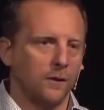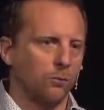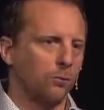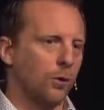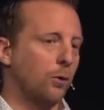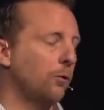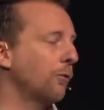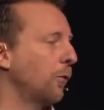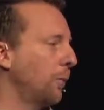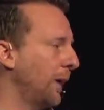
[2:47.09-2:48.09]
Rose,
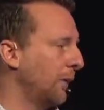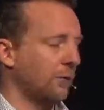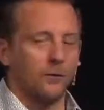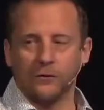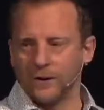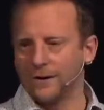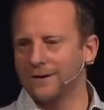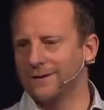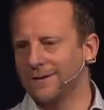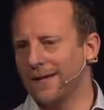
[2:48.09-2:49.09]
or Pastor
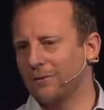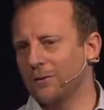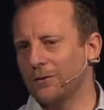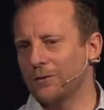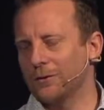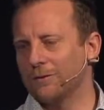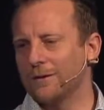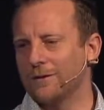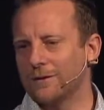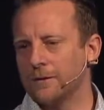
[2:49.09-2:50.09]
Jen after the
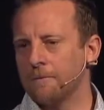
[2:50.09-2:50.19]
service.